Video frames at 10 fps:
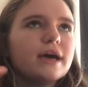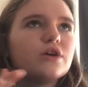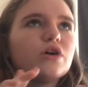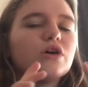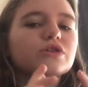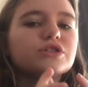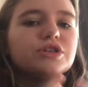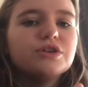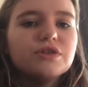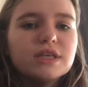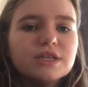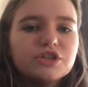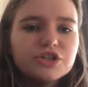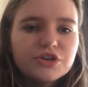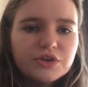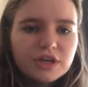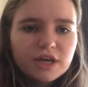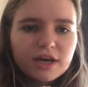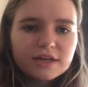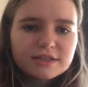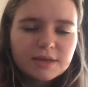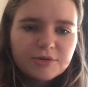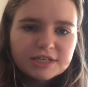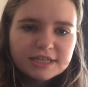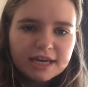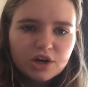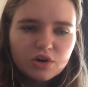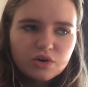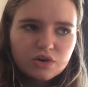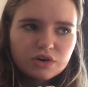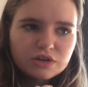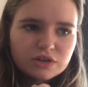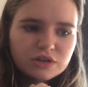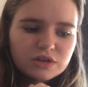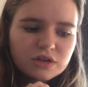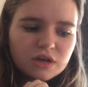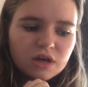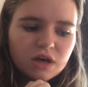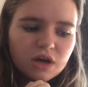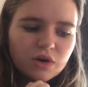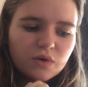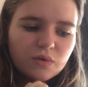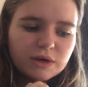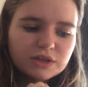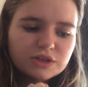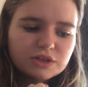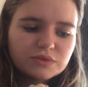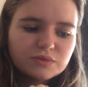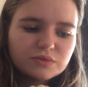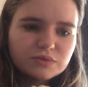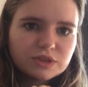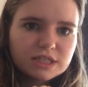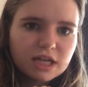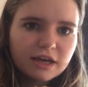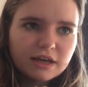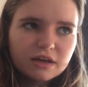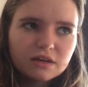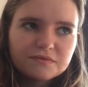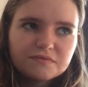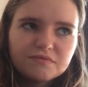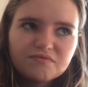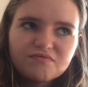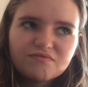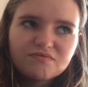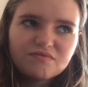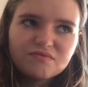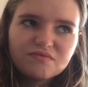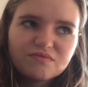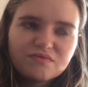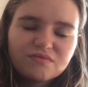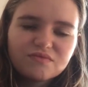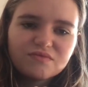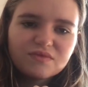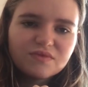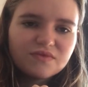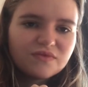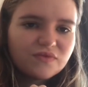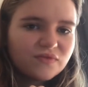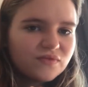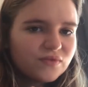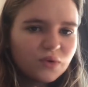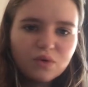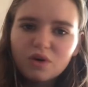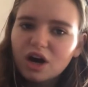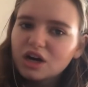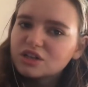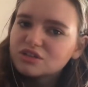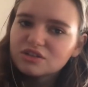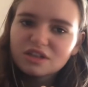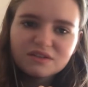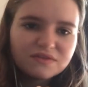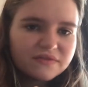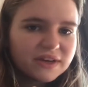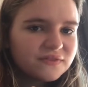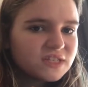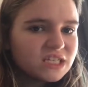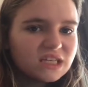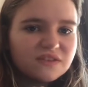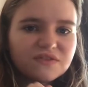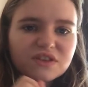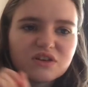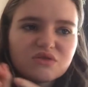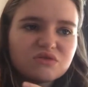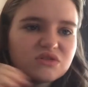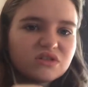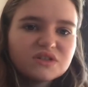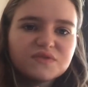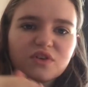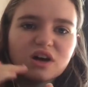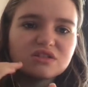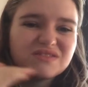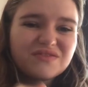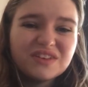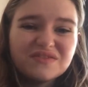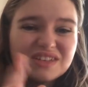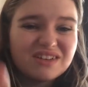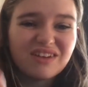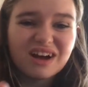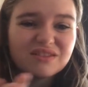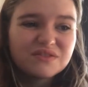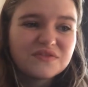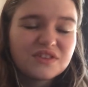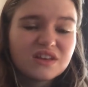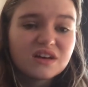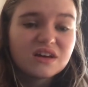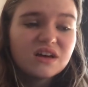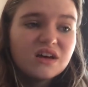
got onto the junior summer intake course, which was like 450 for the course, 450 around for the